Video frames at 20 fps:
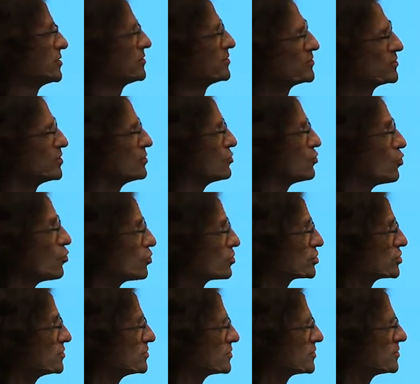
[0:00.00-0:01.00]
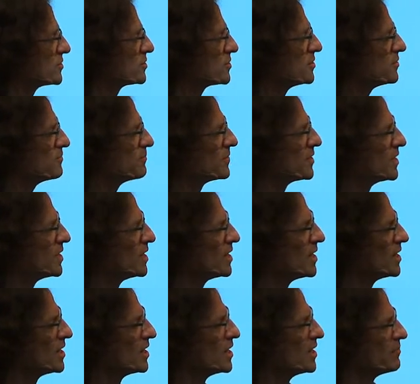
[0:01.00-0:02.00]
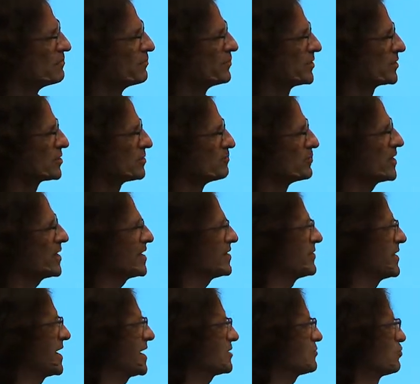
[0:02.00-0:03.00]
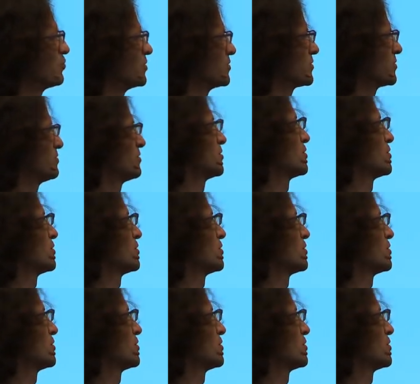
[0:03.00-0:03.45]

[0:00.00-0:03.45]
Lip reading: there's no auction system. But compare that with